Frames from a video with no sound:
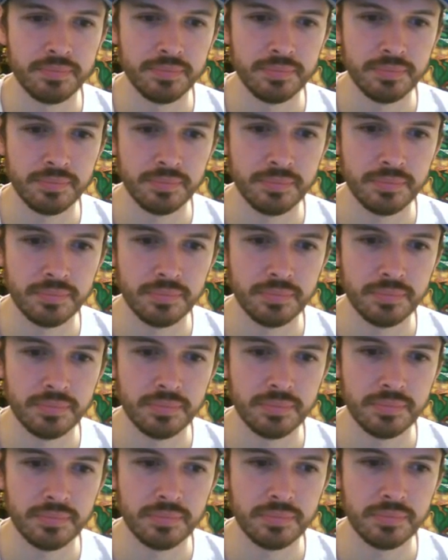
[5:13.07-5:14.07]

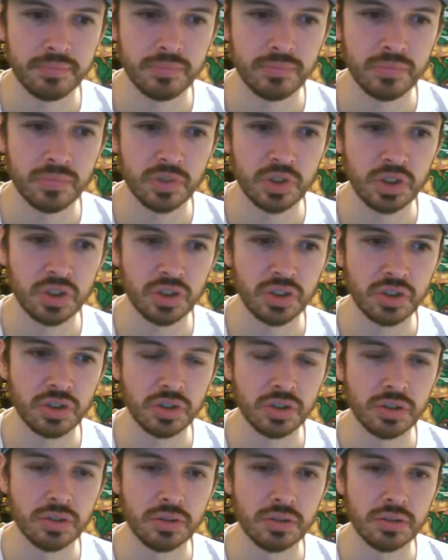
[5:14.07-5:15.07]

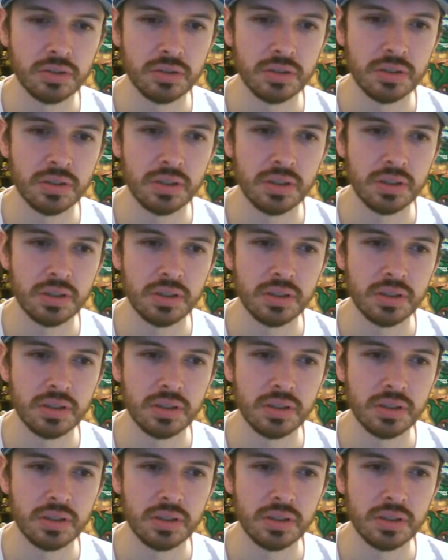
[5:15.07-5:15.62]
[no speech]